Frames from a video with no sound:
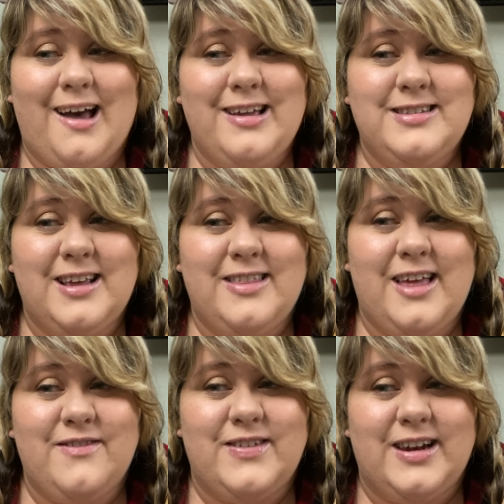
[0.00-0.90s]
I said
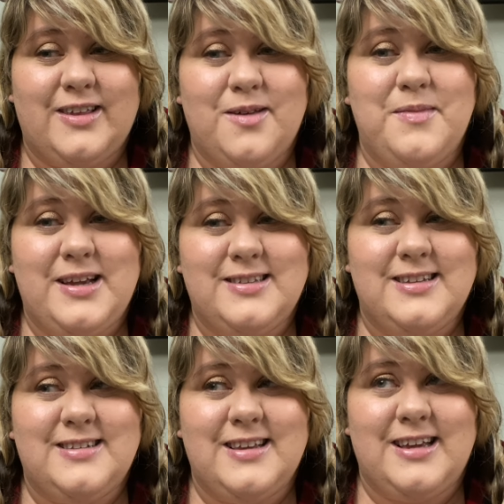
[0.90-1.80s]
that vanilla makes
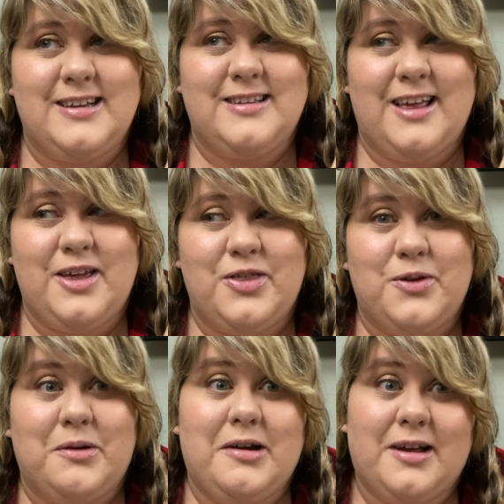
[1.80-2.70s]
it sing like
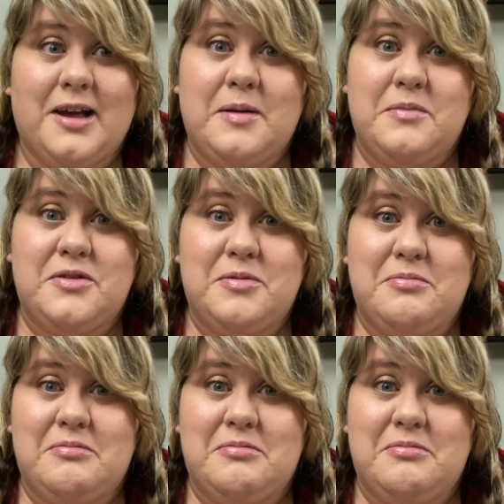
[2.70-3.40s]
three times.